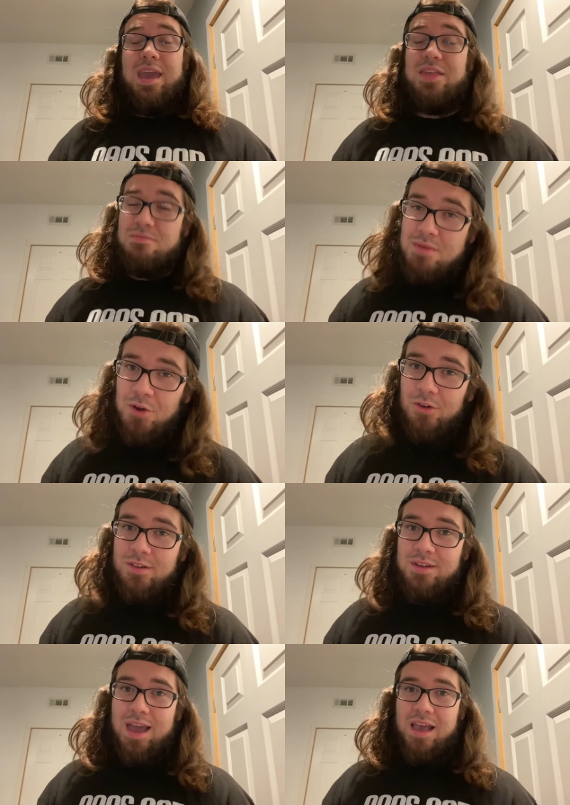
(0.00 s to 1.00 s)
And the middle
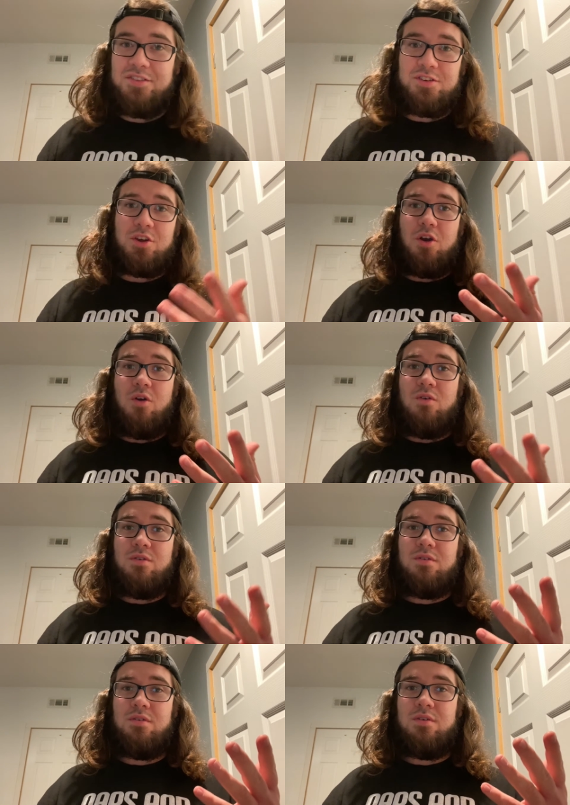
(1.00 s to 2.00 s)
has to go
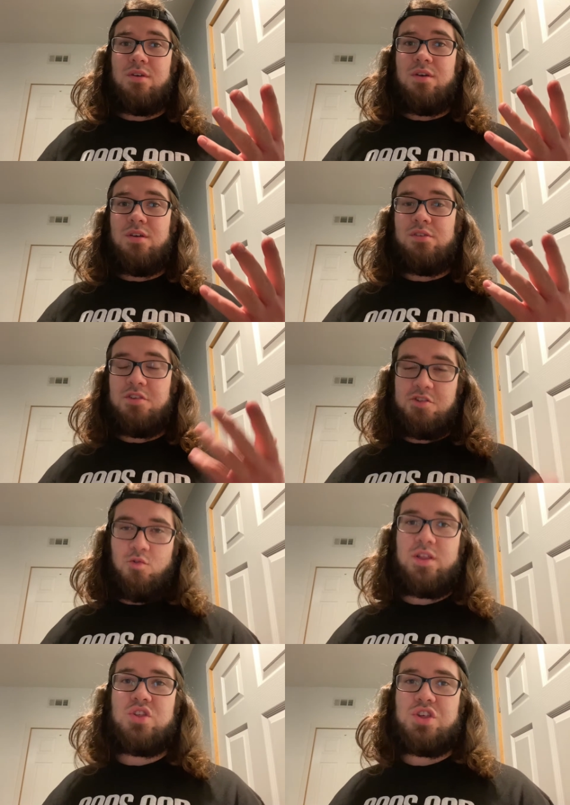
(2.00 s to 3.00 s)
to
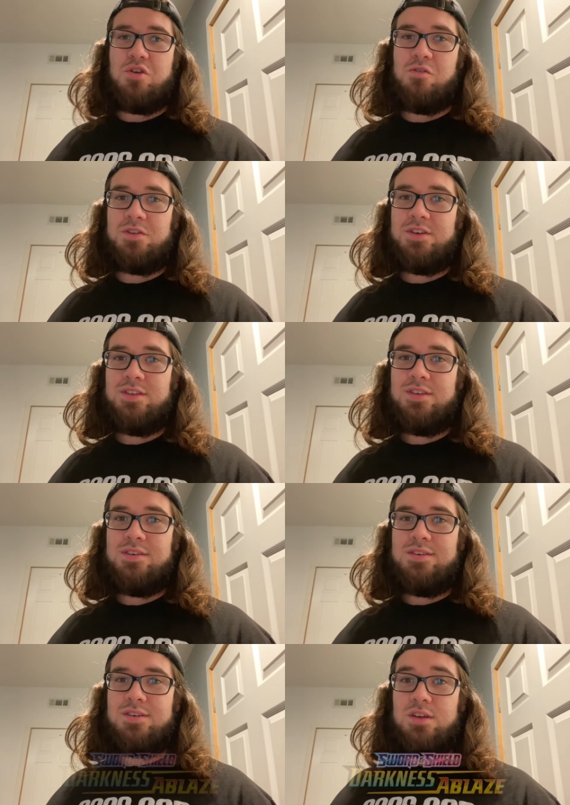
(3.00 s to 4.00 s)
Sword and Shield
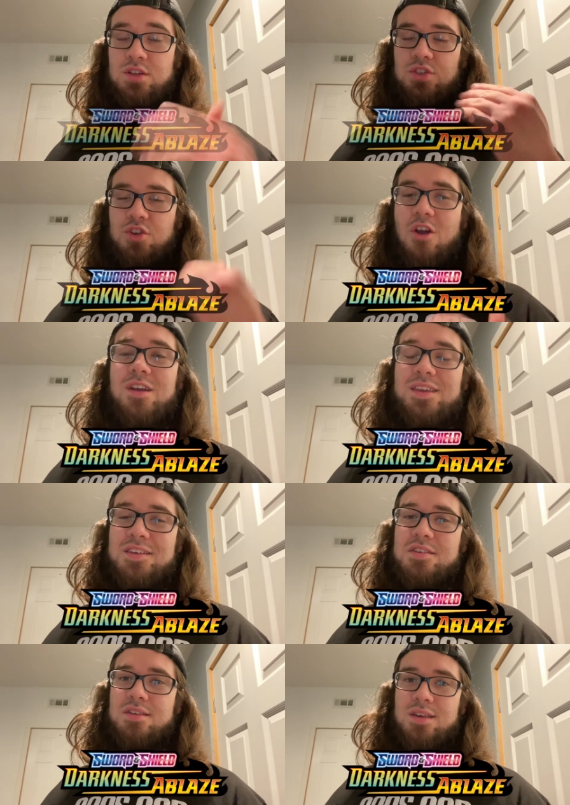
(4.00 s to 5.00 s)

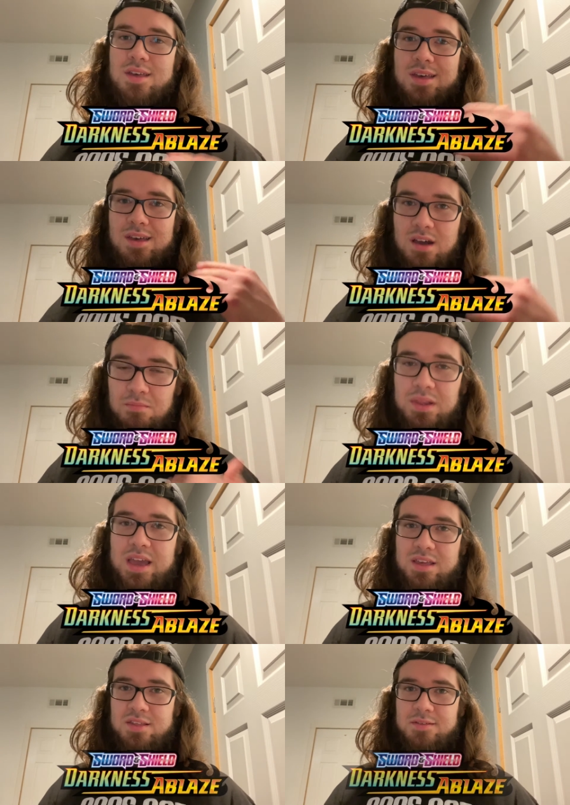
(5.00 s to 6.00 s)
Darkness
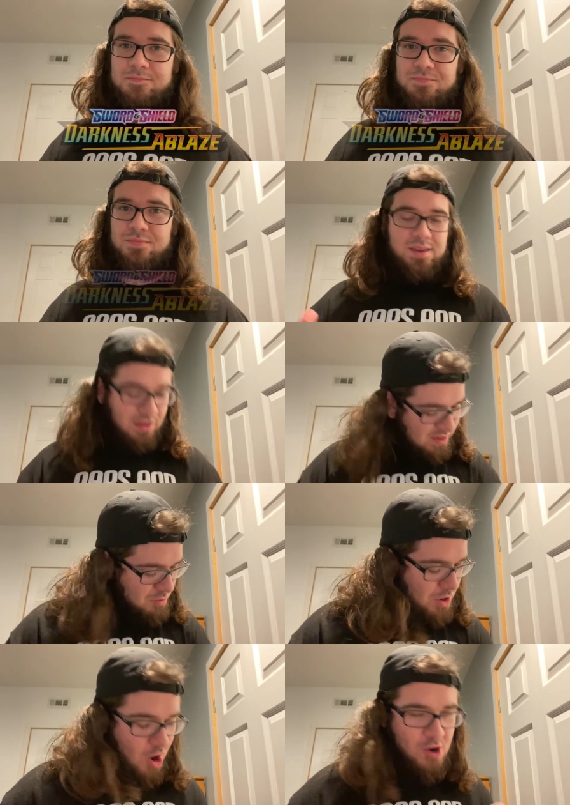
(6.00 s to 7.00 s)
Ablaze. Now, this
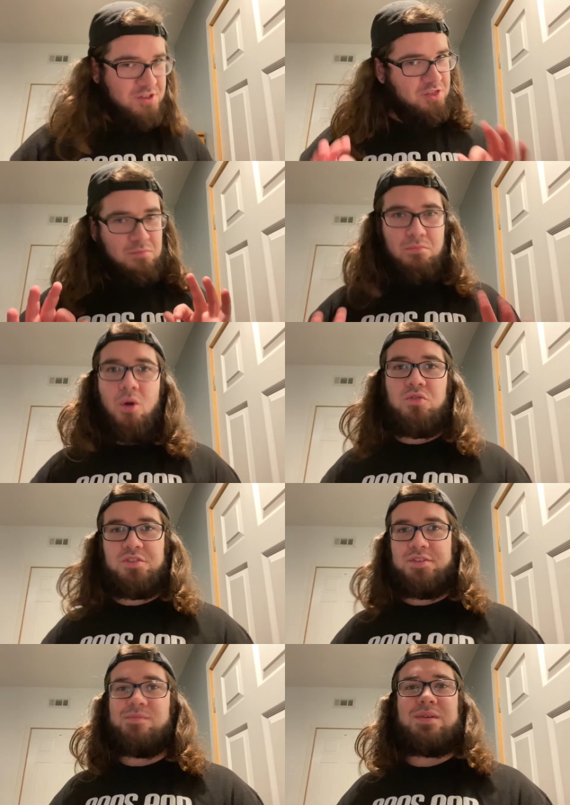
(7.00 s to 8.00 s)
one hurts the
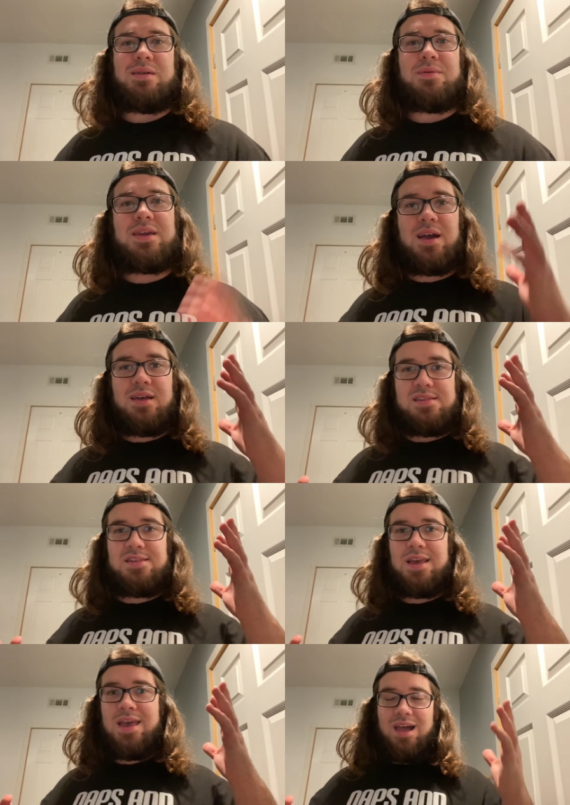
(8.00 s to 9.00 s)
most to me
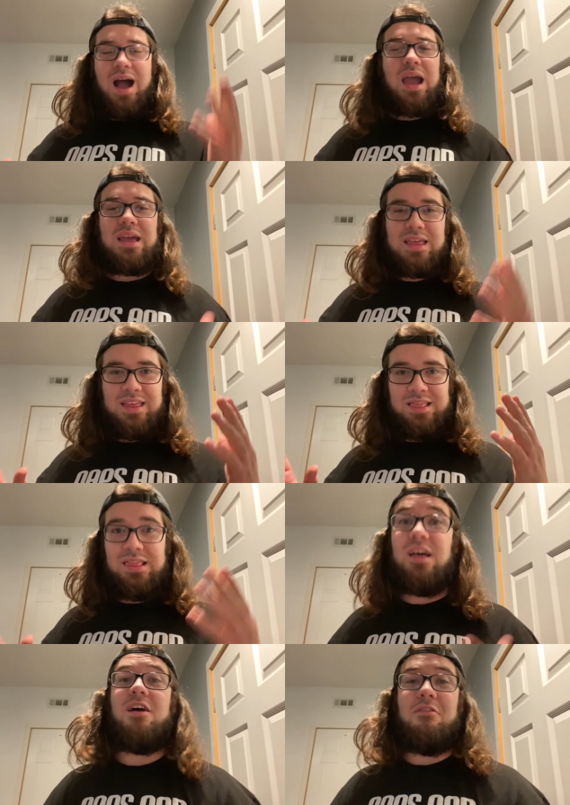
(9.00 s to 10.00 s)
because I
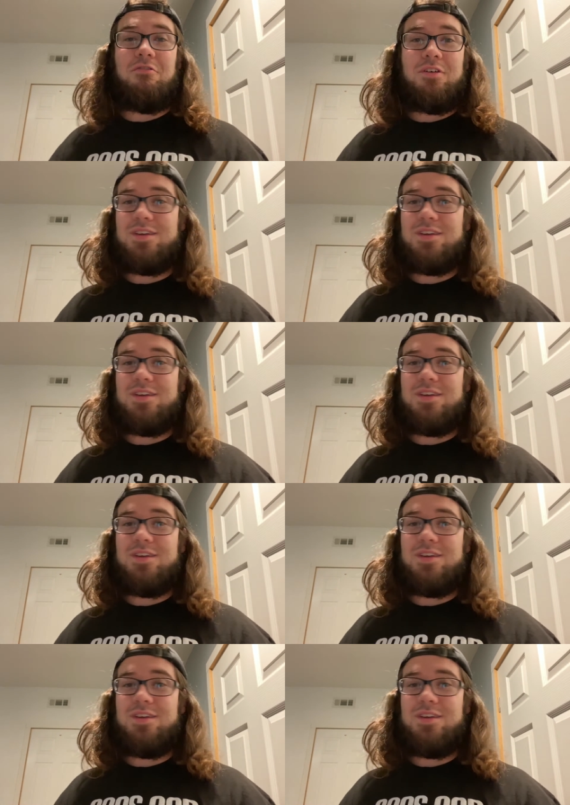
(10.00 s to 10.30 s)
love